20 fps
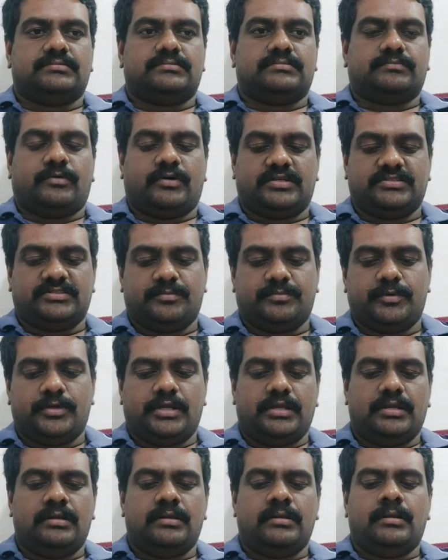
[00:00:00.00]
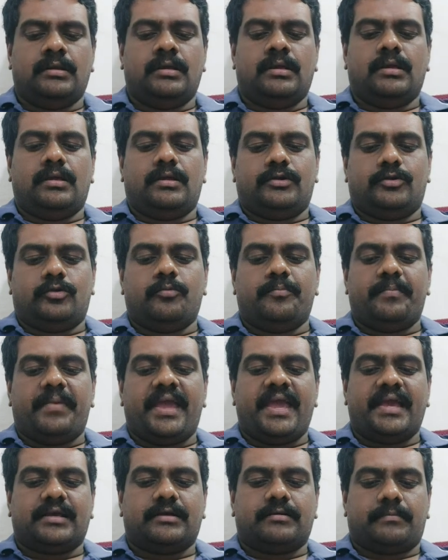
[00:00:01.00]
possible to
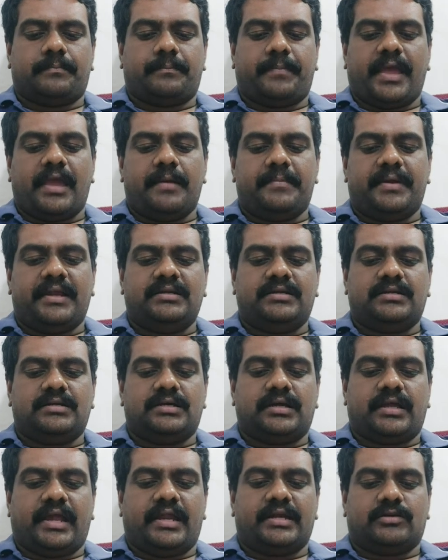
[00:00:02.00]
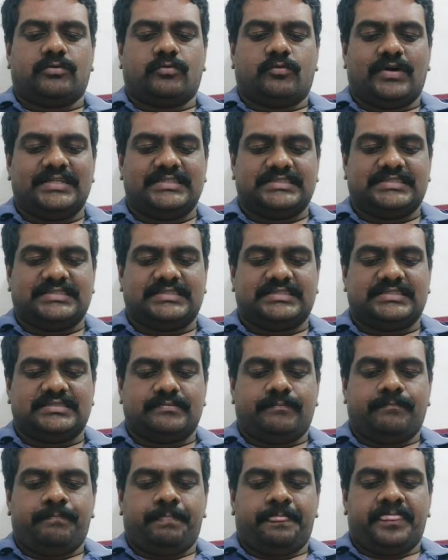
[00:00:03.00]
make payment at once,
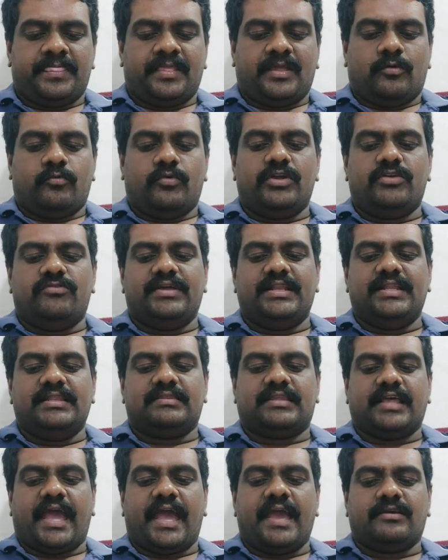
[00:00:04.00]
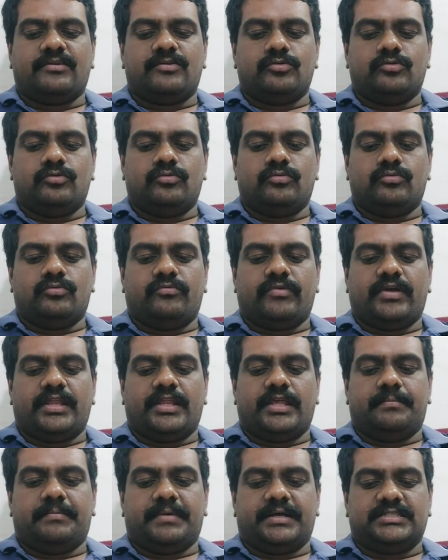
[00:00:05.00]
we will thank you
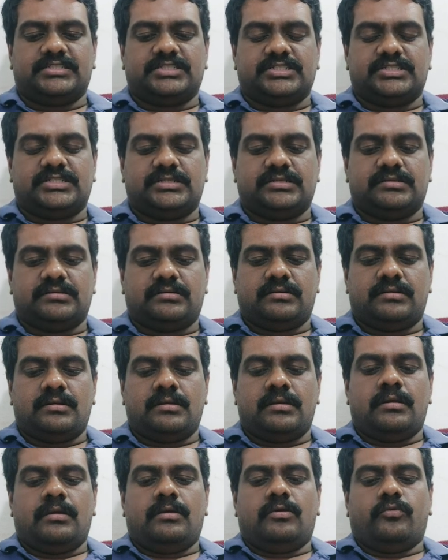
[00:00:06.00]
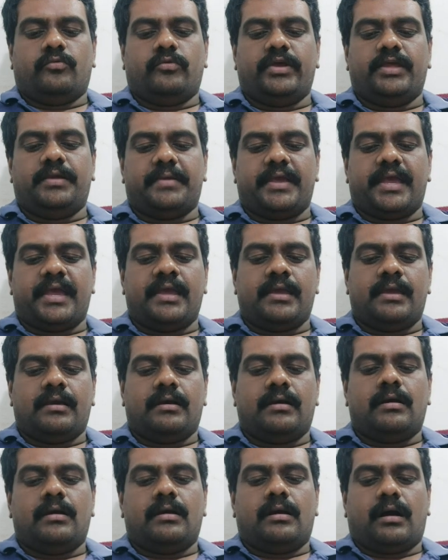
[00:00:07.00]
very much. We
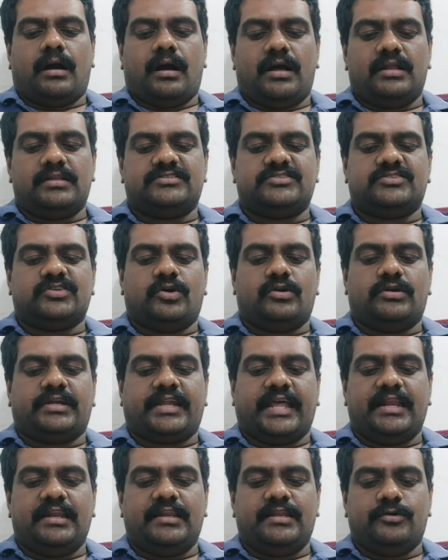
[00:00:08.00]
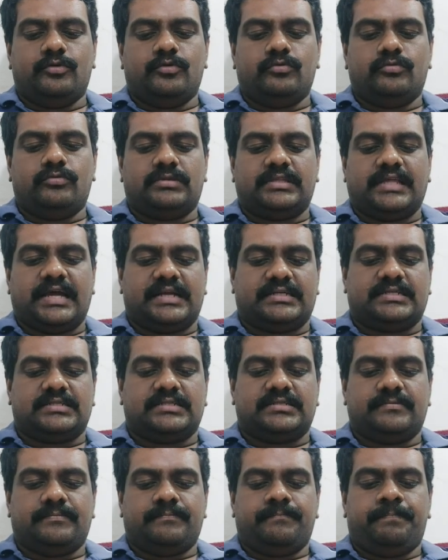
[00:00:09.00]
may also tell you
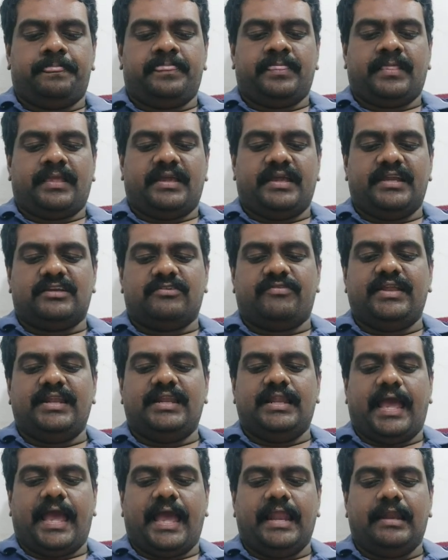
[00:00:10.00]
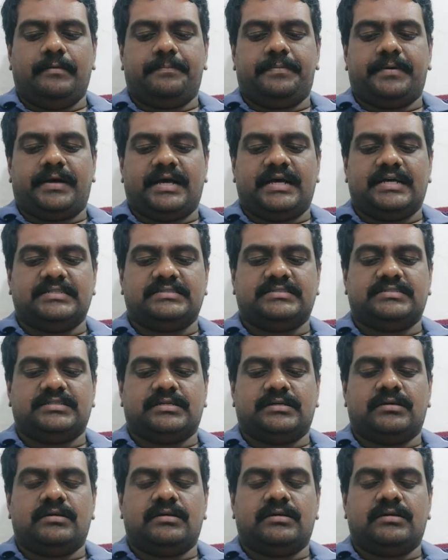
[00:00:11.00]
that it will help us